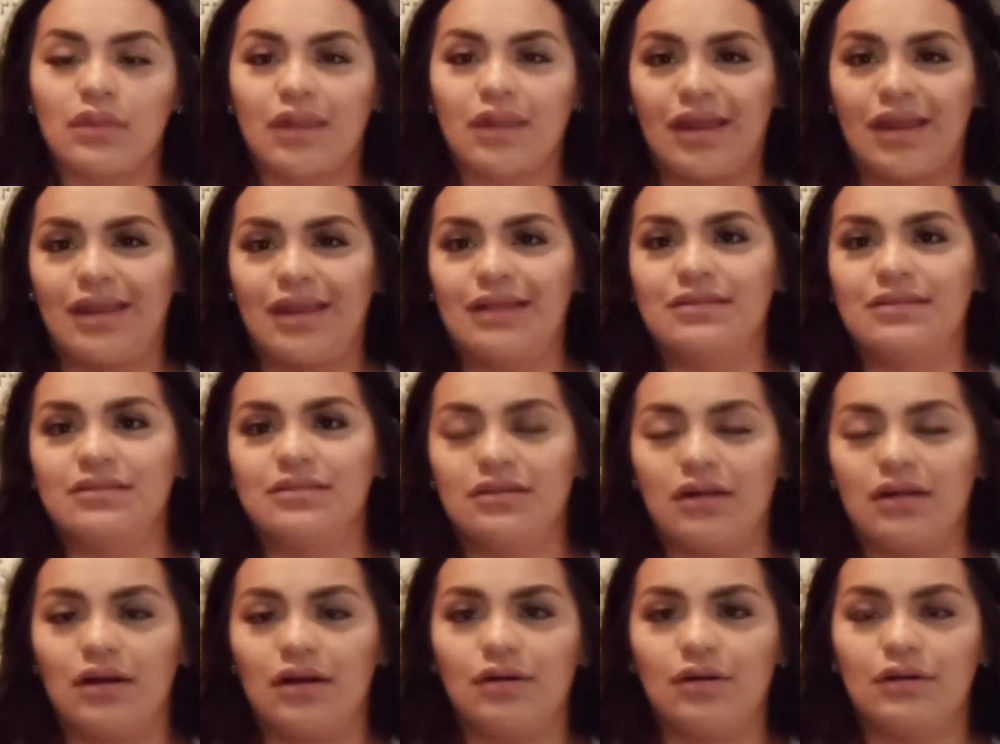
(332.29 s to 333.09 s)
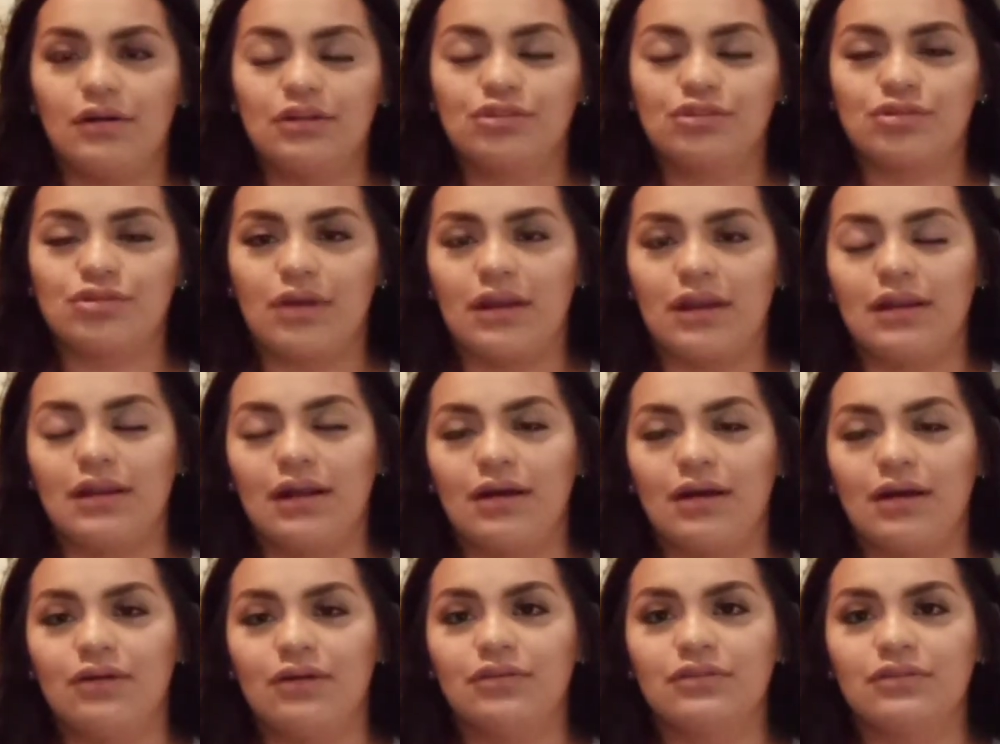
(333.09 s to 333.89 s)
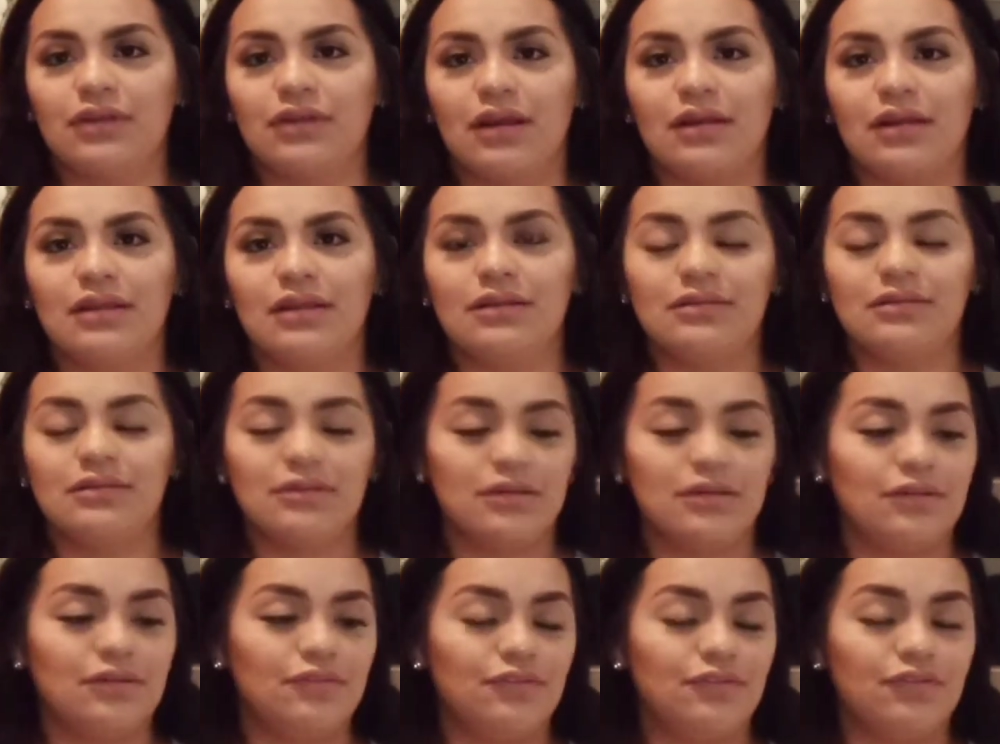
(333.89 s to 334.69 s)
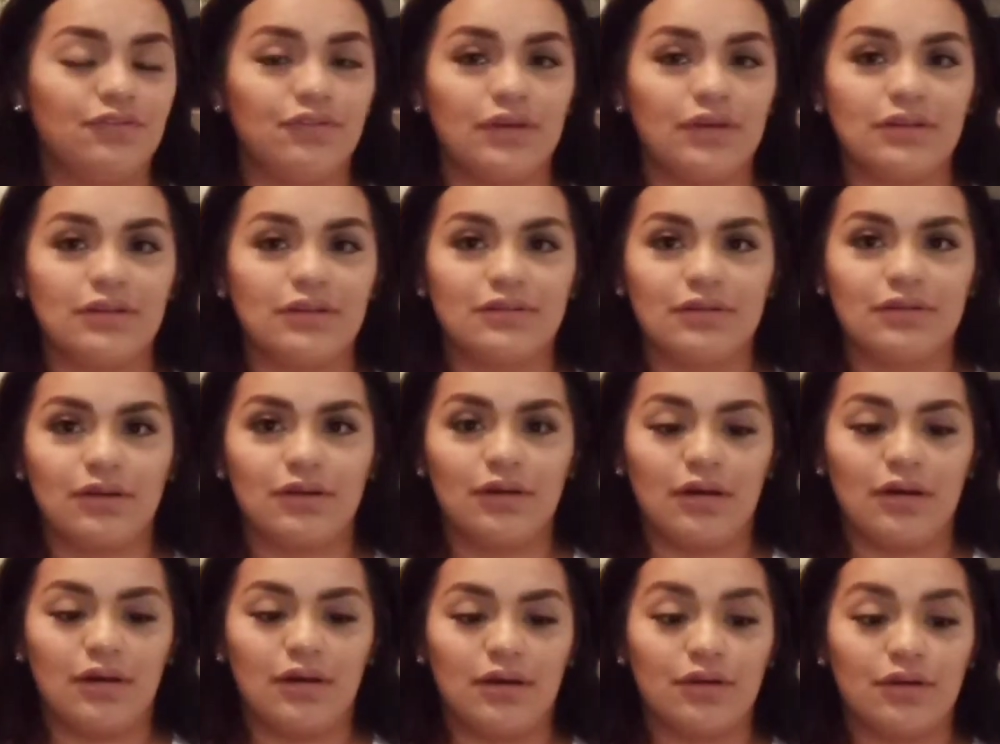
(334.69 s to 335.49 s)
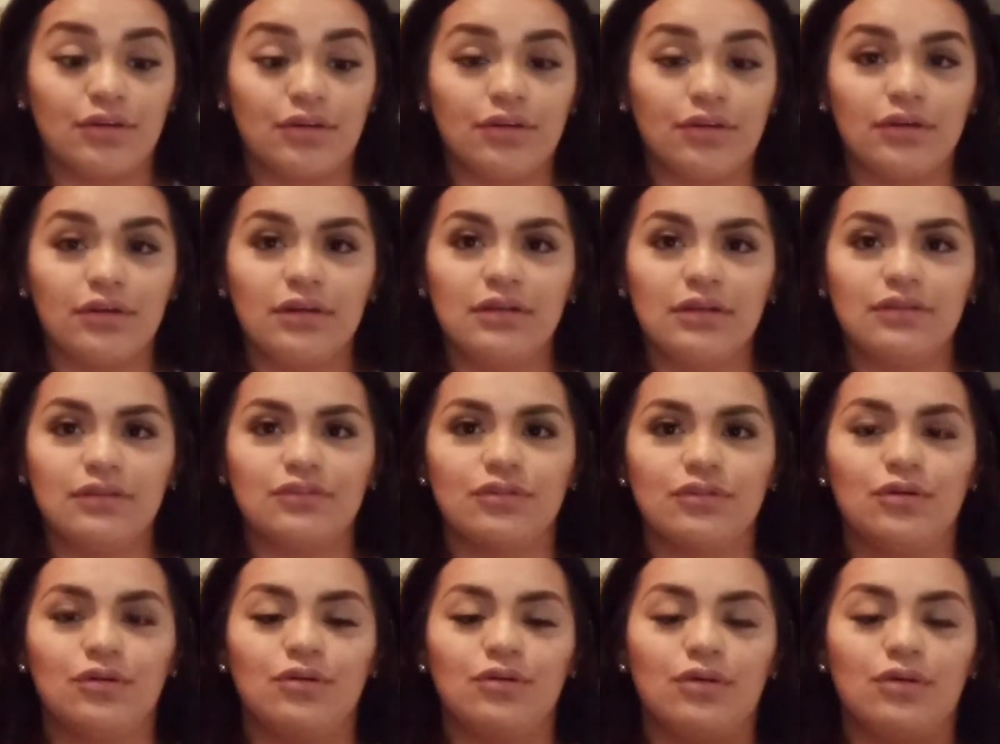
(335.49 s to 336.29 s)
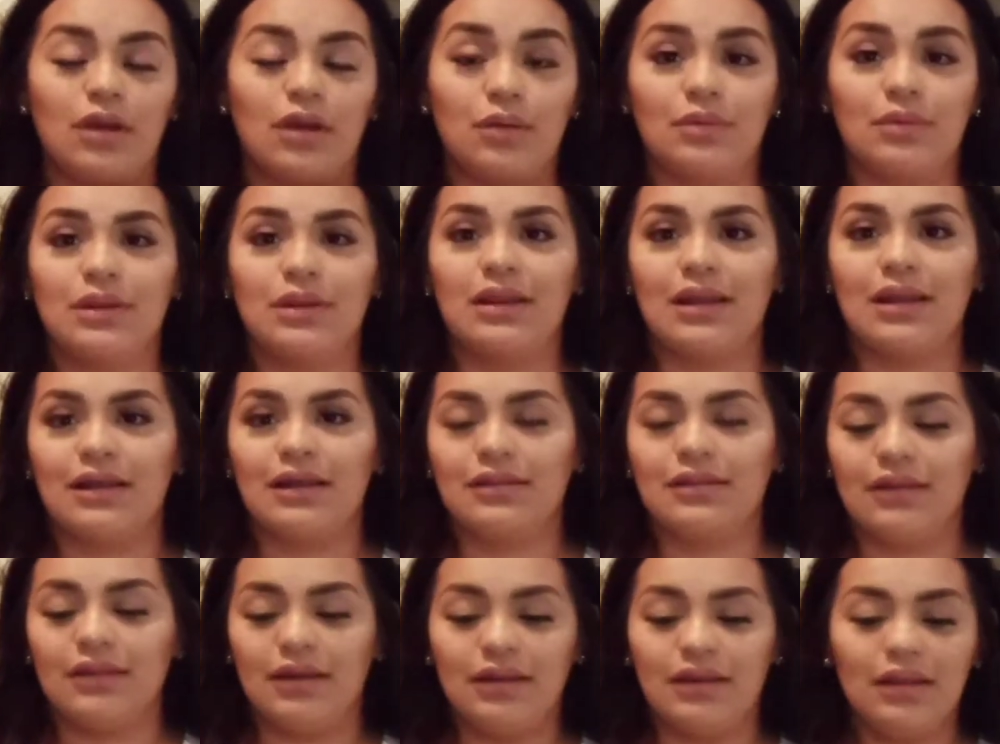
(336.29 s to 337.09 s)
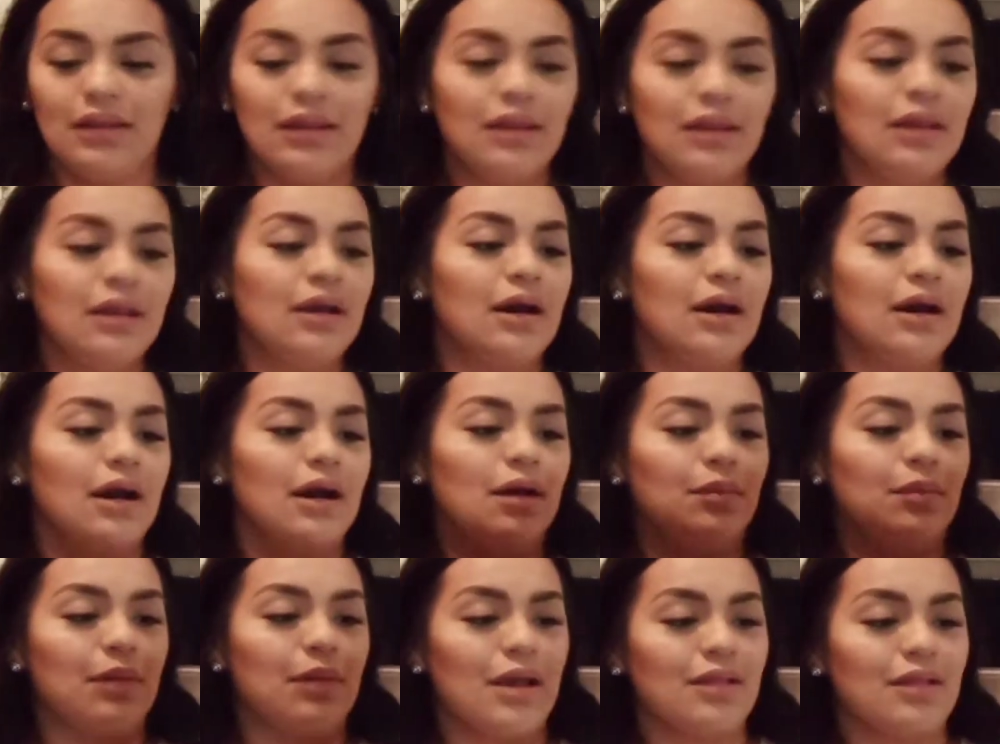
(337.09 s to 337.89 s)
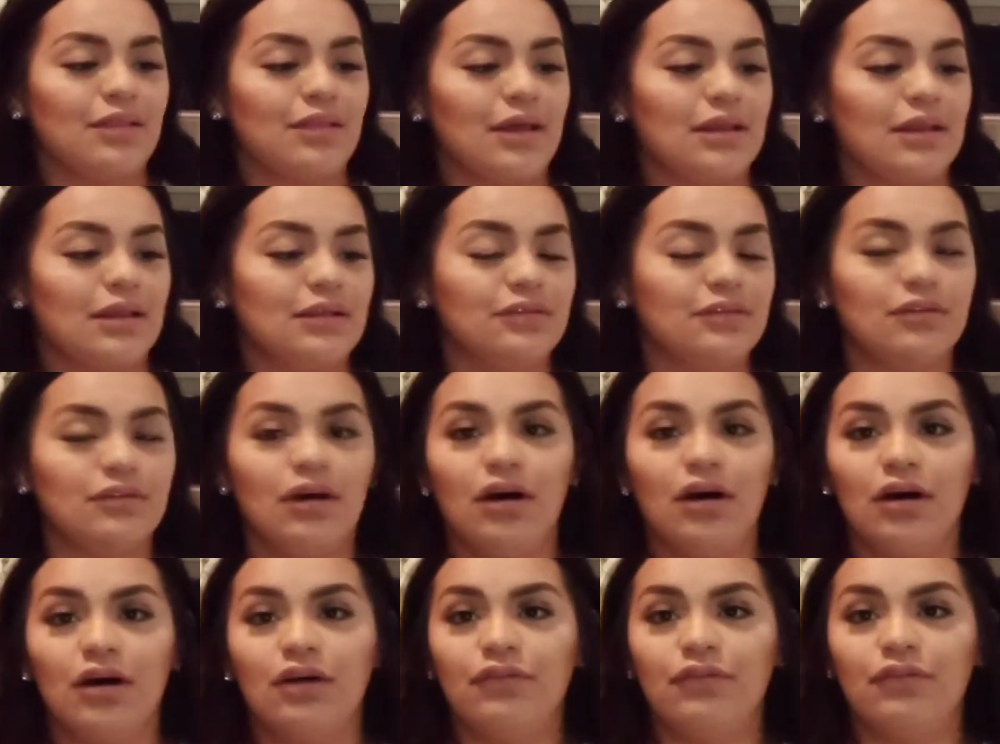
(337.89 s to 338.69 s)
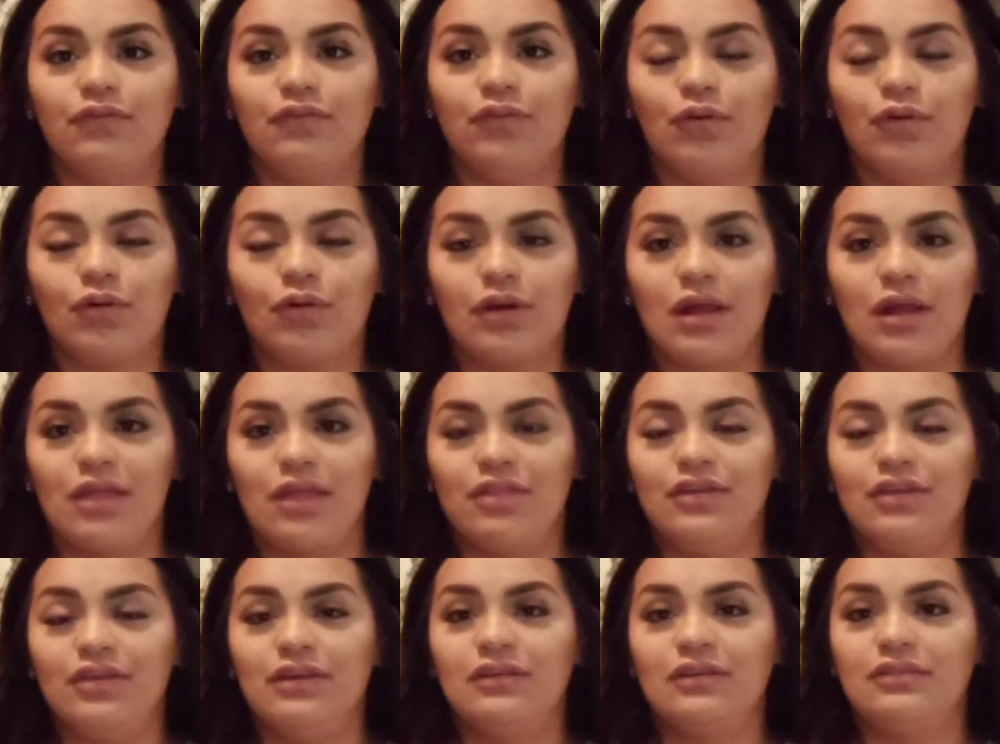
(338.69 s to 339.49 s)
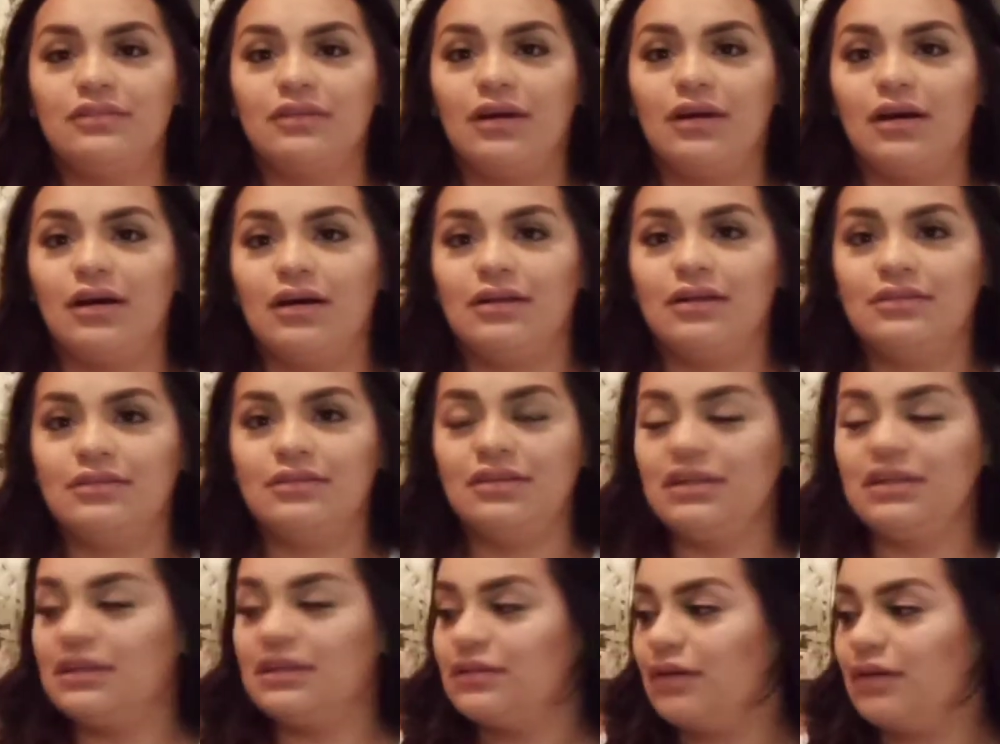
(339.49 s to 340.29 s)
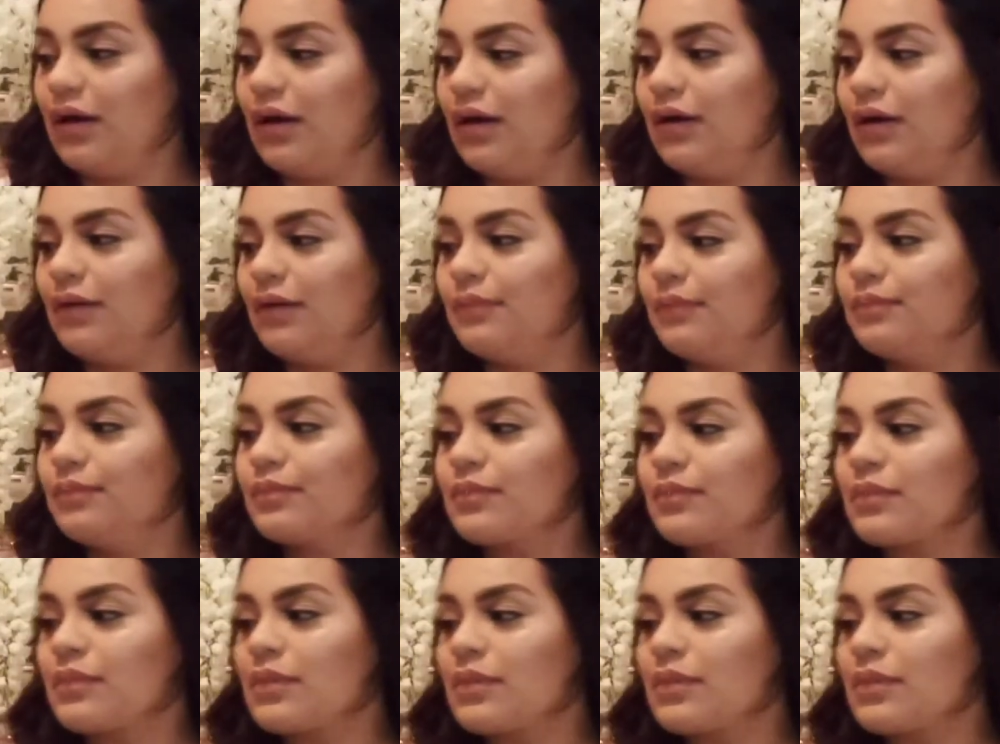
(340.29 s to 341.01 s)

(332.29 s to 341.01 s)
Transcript: And I did already try it out, and it did fit good, so I really like that. And that is all for this DD's haul.